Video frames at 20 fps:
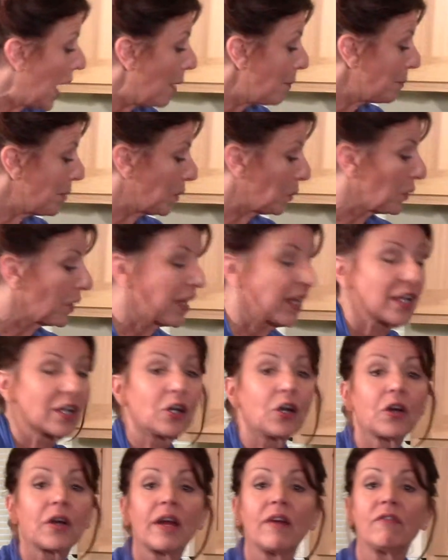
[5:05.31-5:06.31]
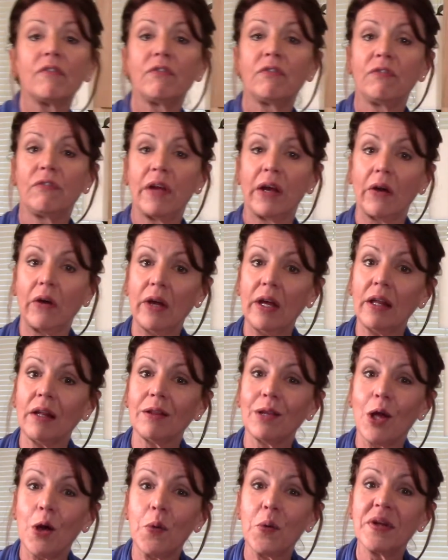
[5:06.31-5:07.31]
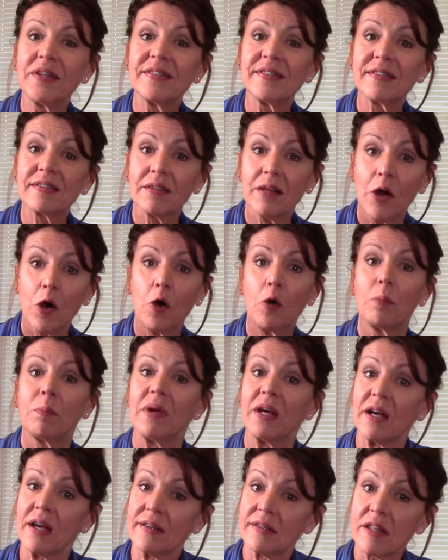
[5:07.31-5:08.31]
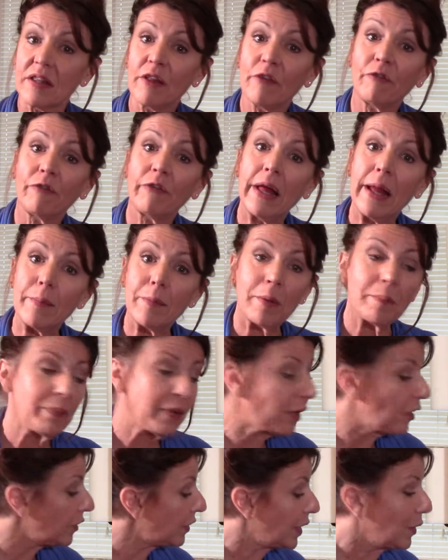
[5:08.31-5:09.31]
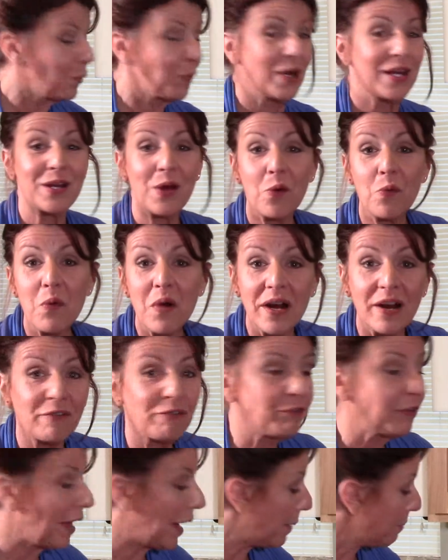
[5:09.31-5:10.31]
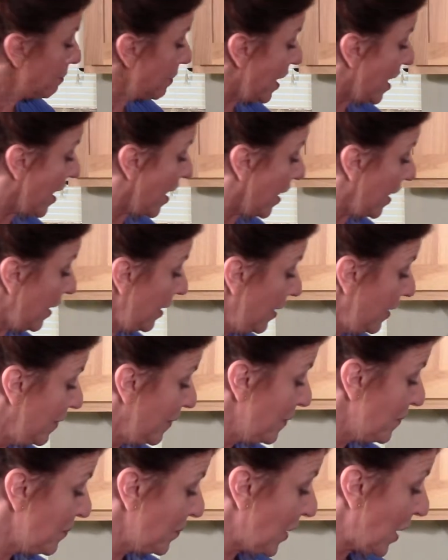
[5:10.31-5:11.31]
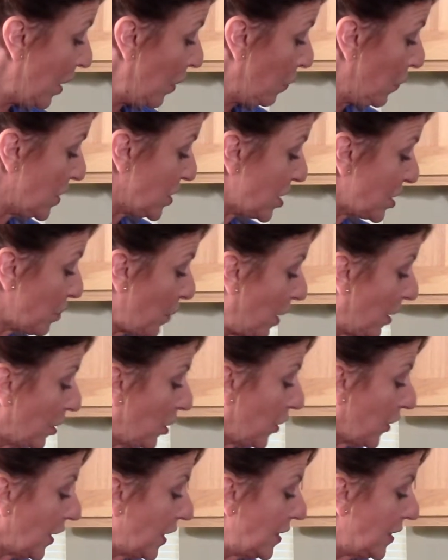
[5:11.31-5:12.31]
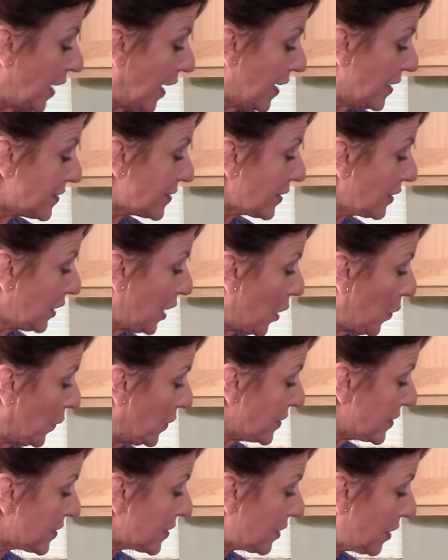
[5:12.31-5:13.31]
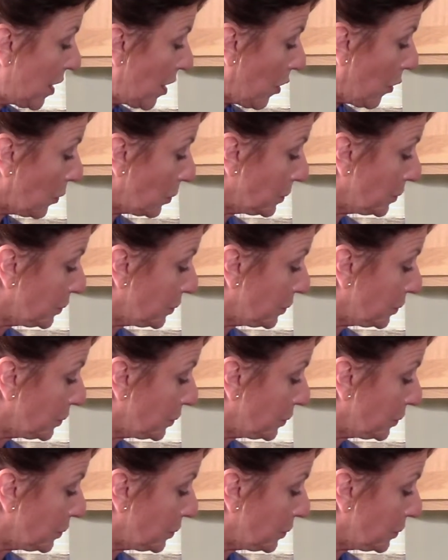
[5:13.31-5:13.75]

but we're gonna cook it very low and slow. Because of the flammability, we don't want to flambe. We just want to cook it nice, low and slow.